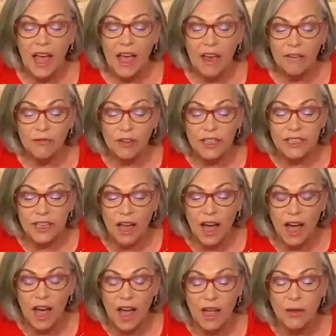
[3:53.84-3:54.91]
every
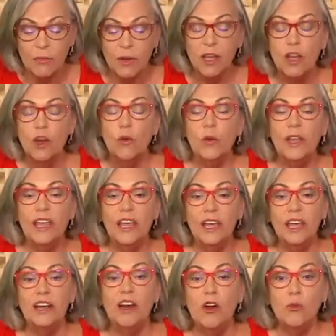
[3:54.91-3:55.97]
time we
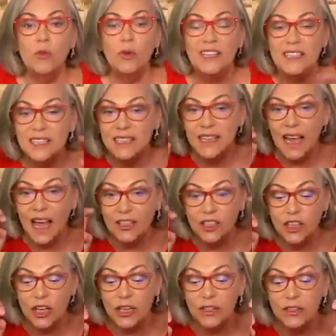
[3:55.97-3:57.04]
hit a
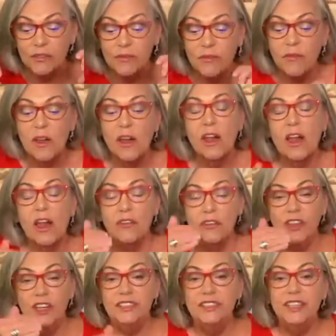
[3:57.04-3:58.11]
recession,
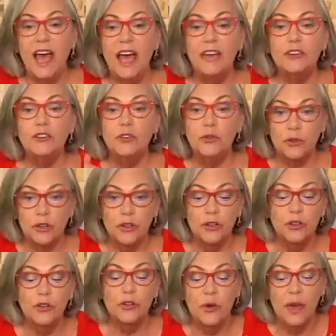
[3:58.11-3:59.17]
the debt
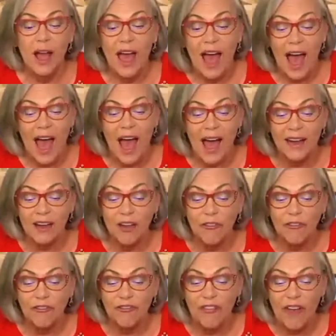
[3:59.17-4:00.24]
grew at a